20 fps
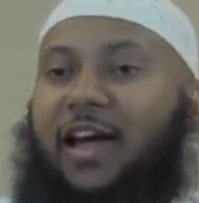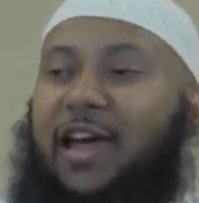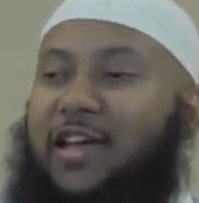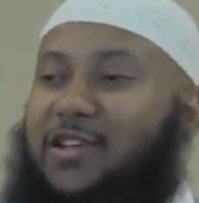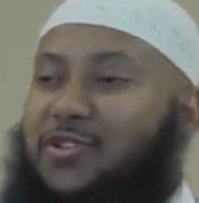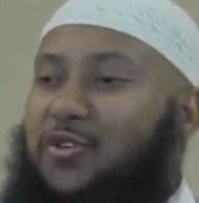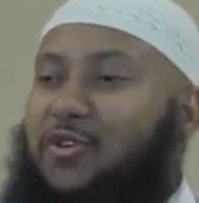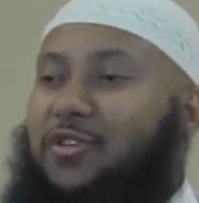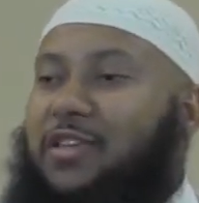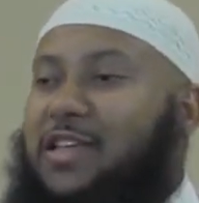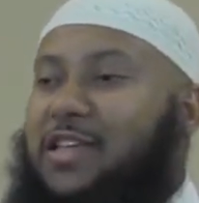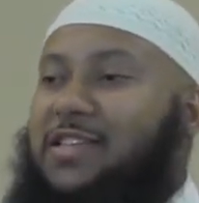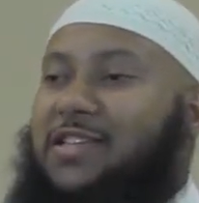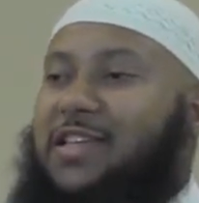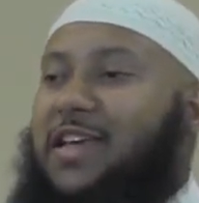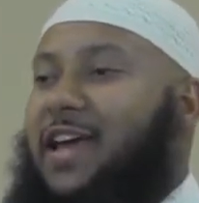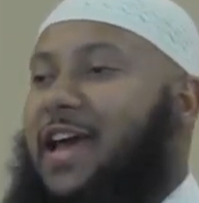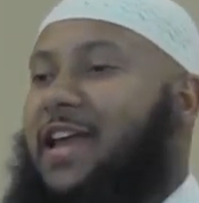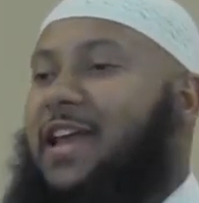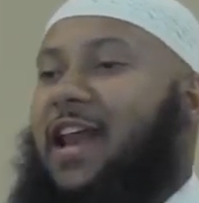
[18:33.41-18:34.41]
He took the
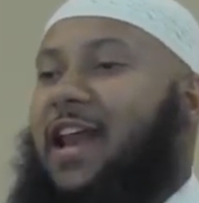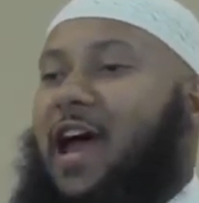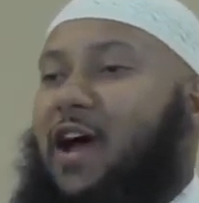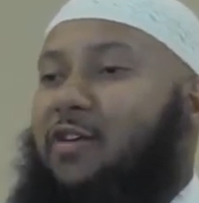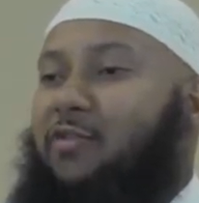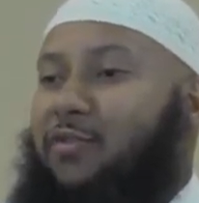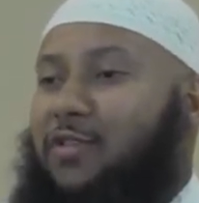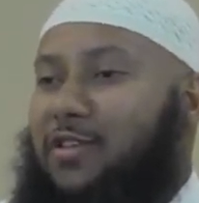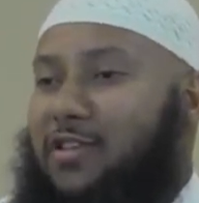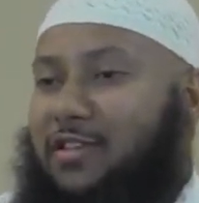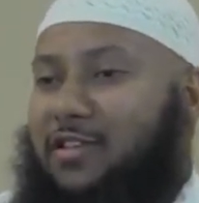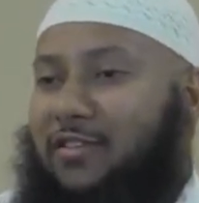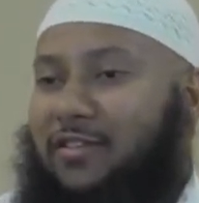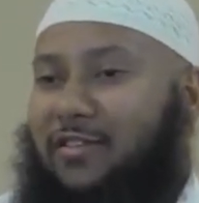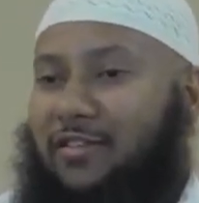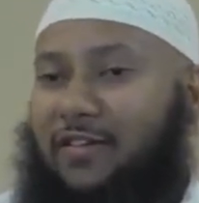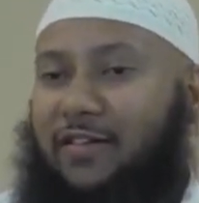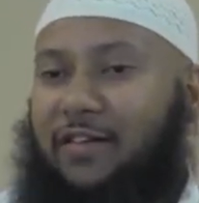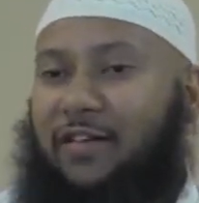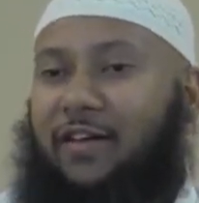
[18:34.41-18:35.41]
stick and he left.
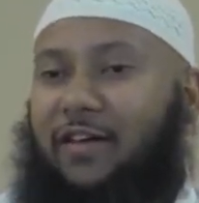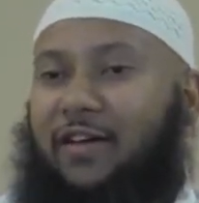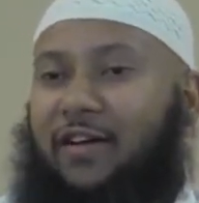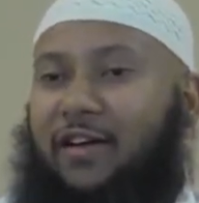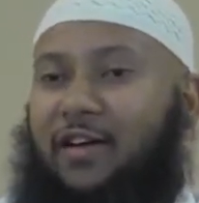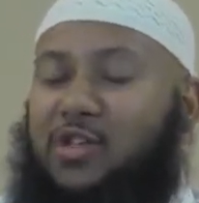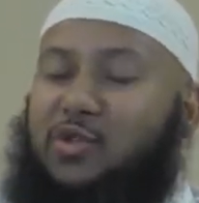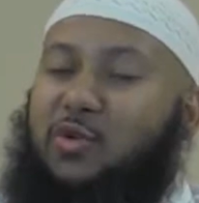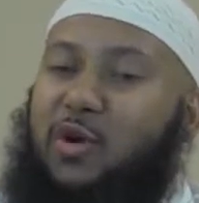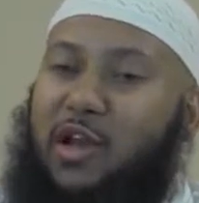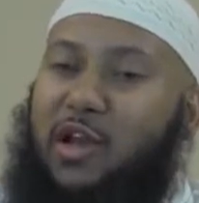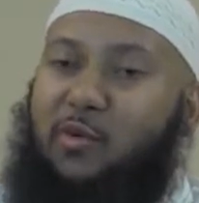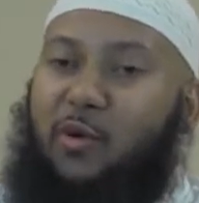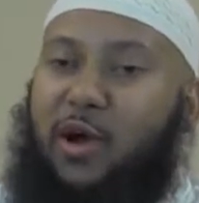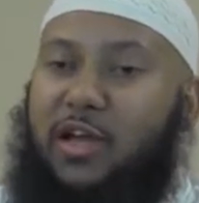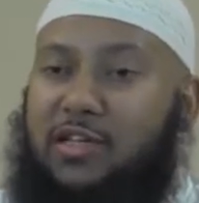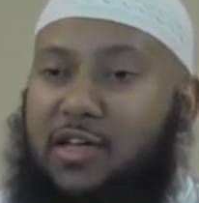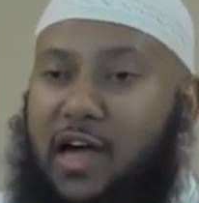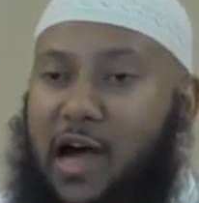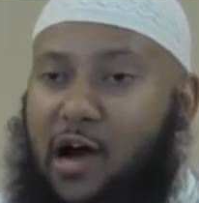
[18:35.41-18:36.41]
So when he
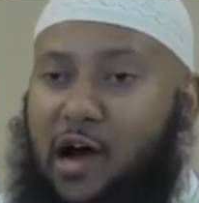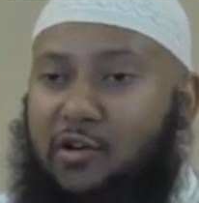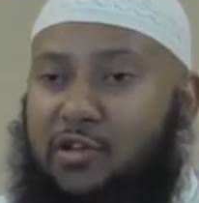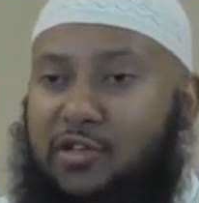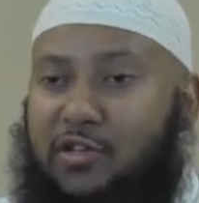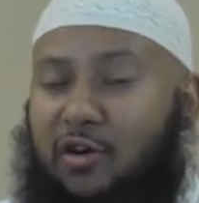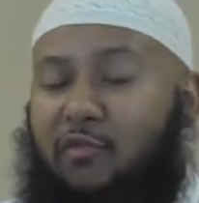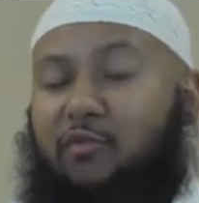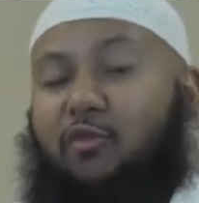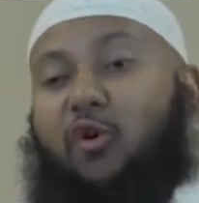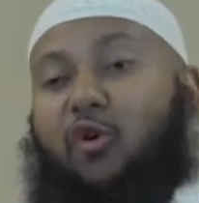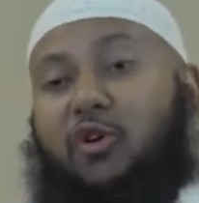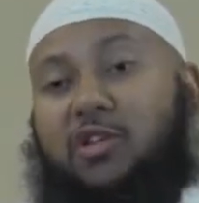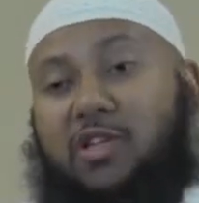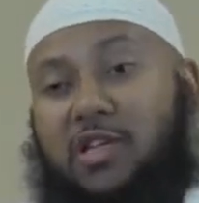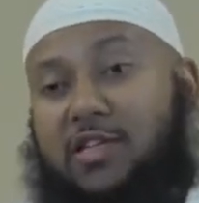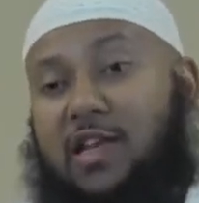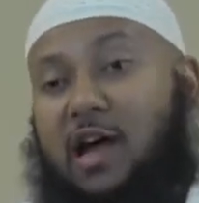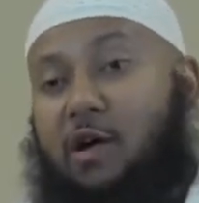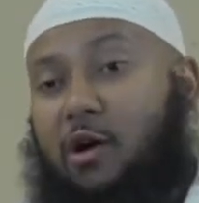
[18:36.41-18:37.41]
went out, of
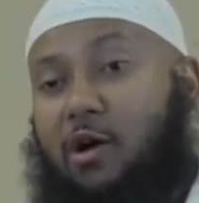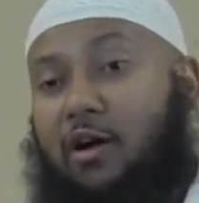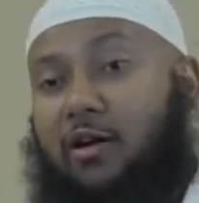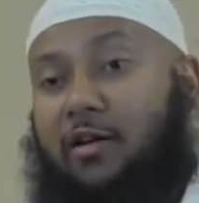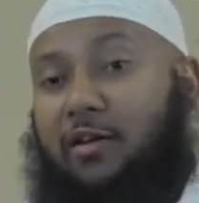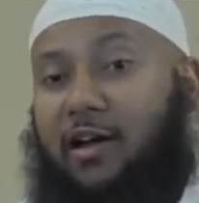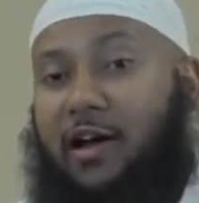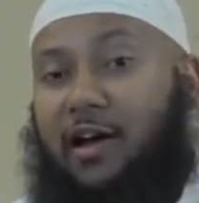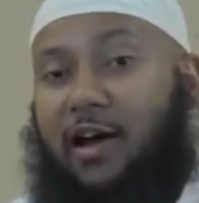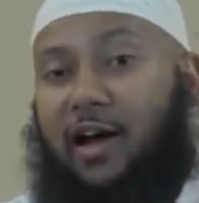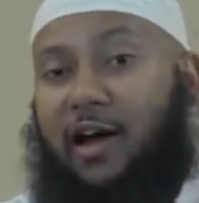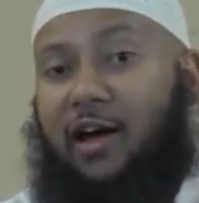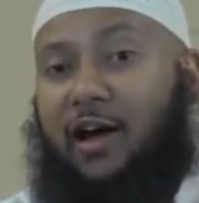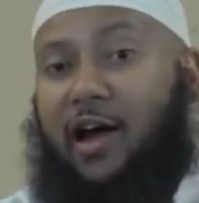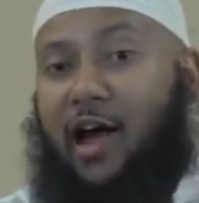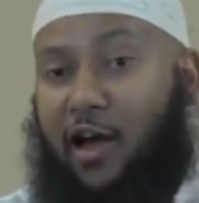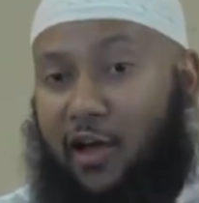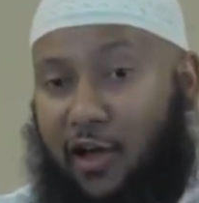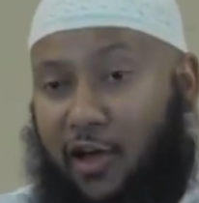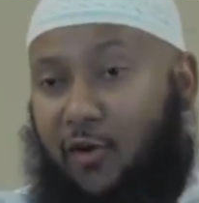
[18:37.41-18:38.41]
course, he's now
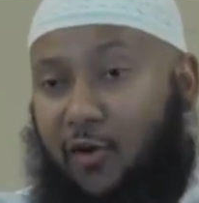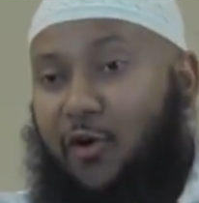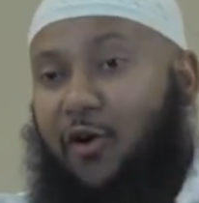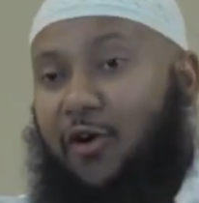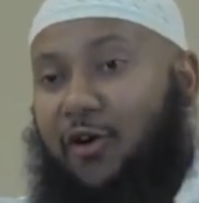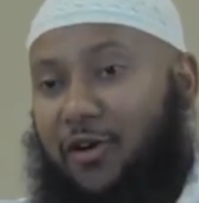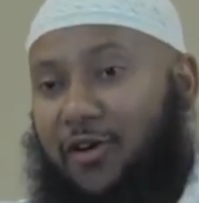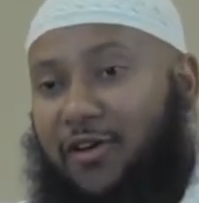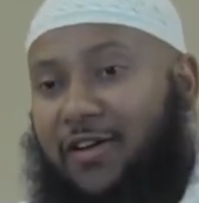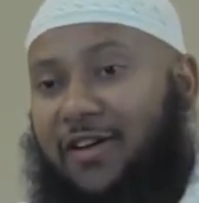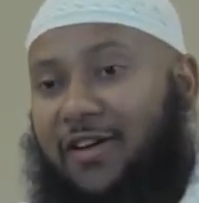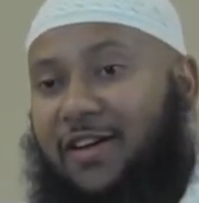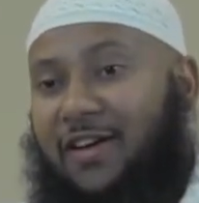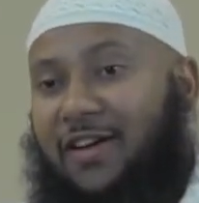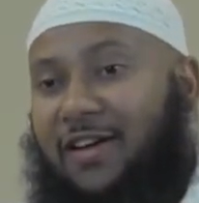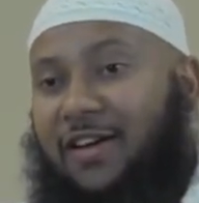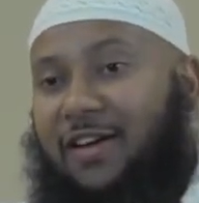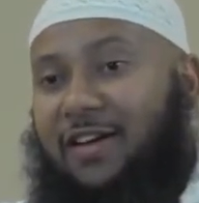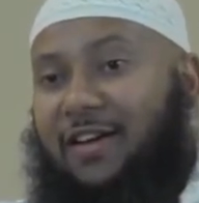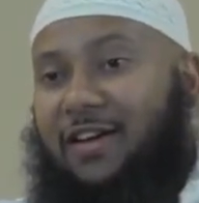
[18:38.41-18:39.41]
a hero.
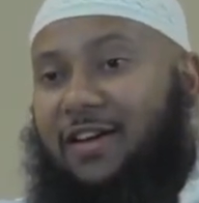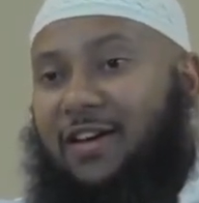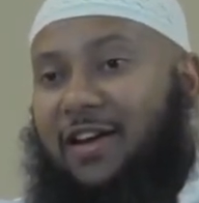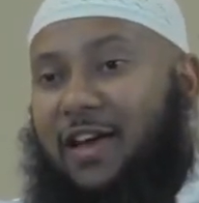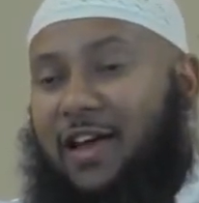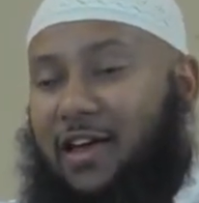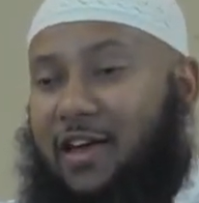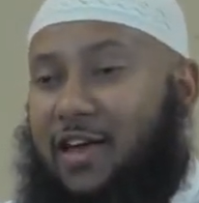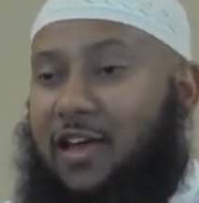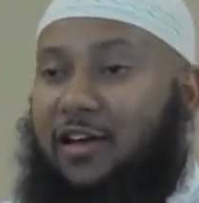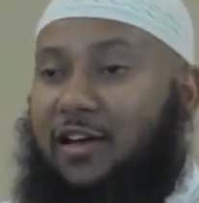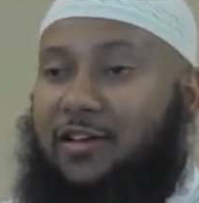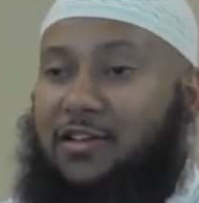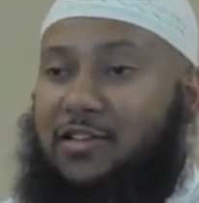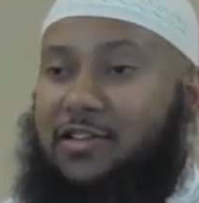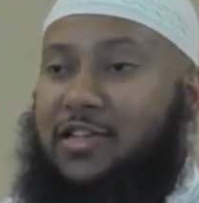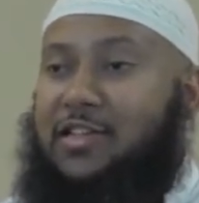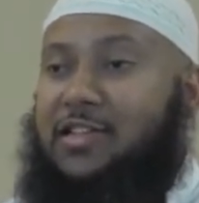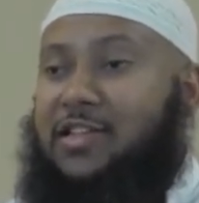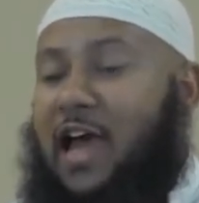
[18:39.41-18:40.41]
He
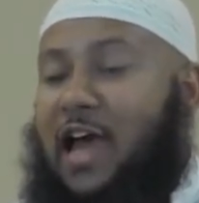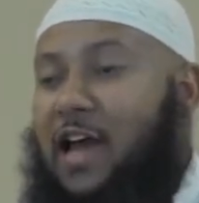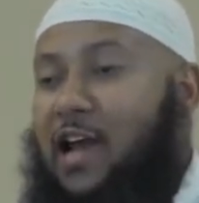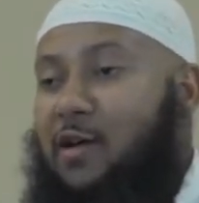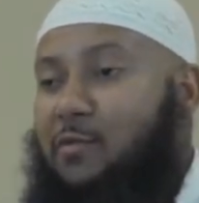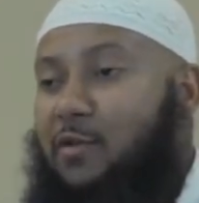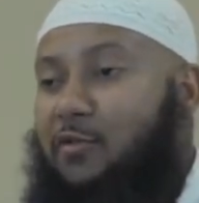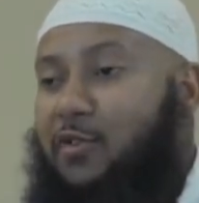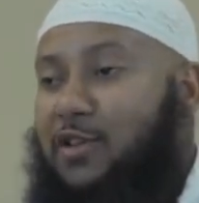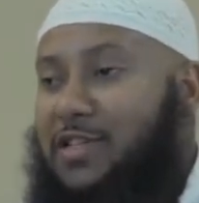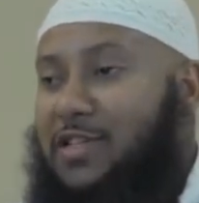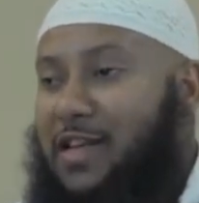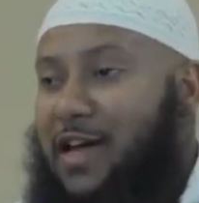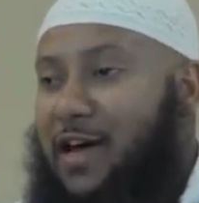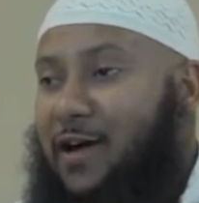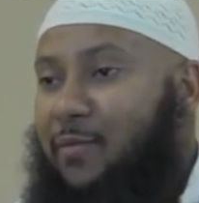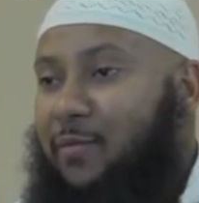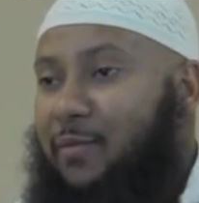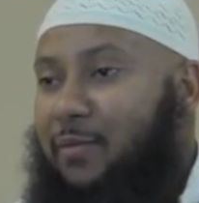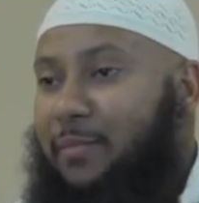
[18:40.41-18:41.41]
killed this enemy of
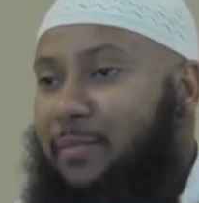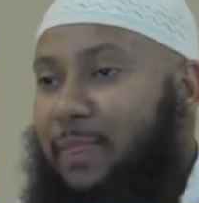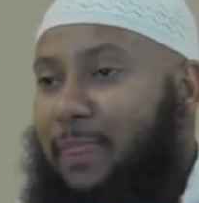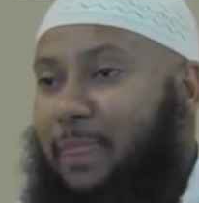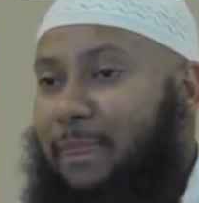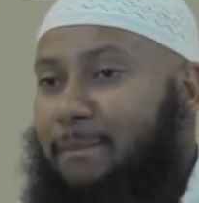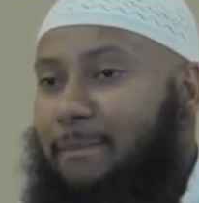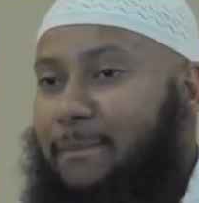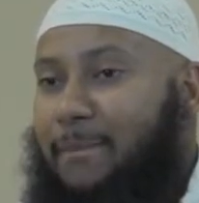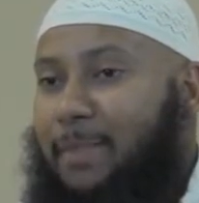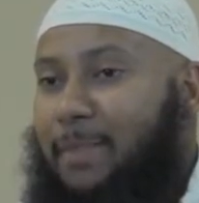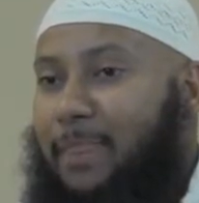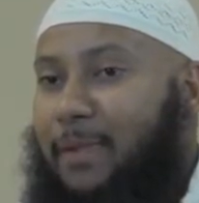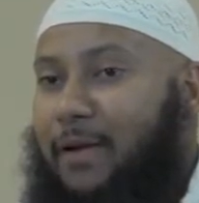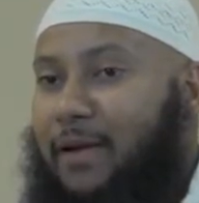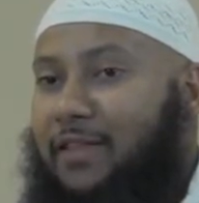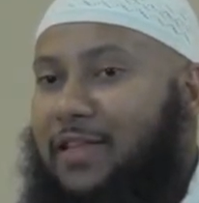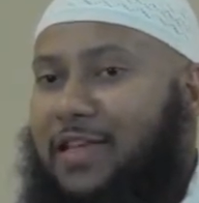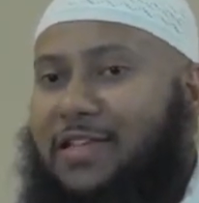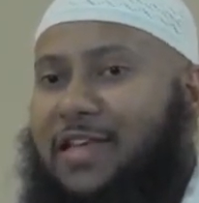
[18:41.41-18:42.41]
Islam.
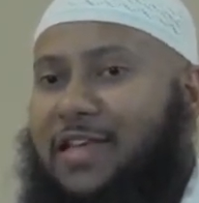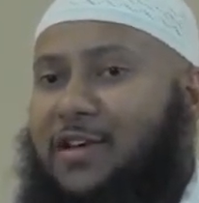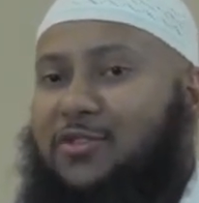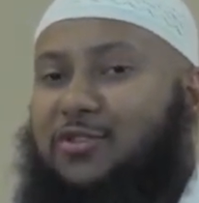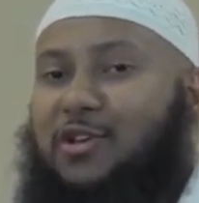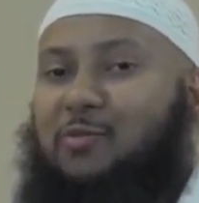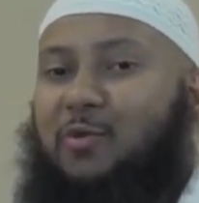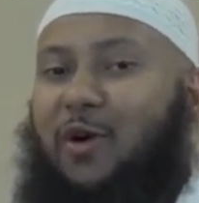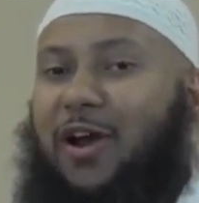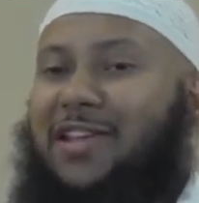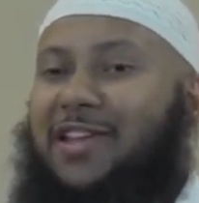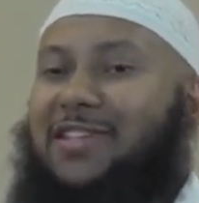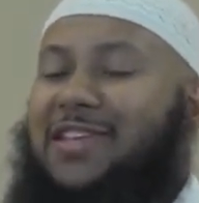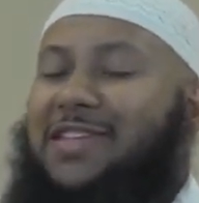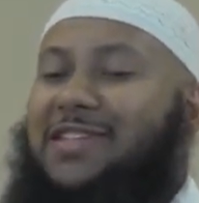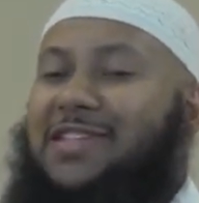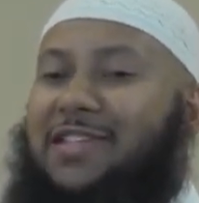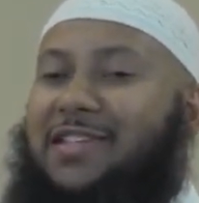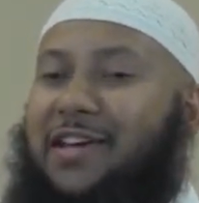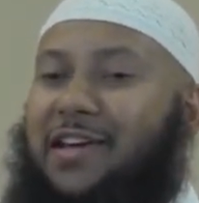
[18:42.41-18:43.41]
They said to him, what is
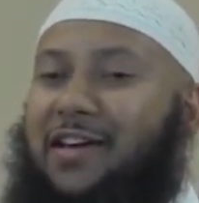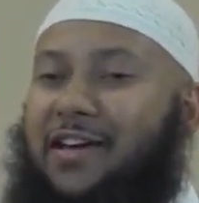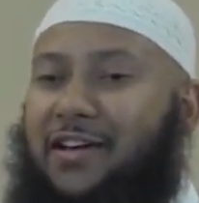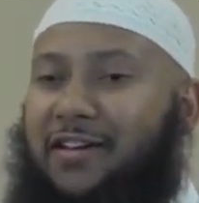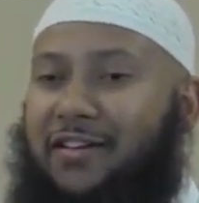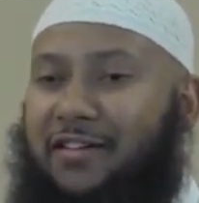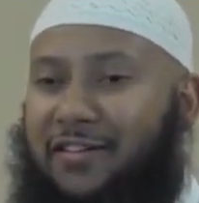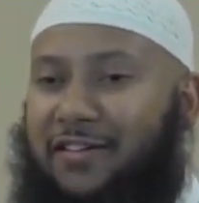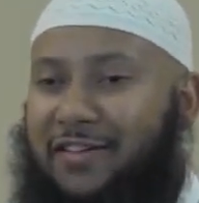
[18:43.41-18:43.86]
this stick?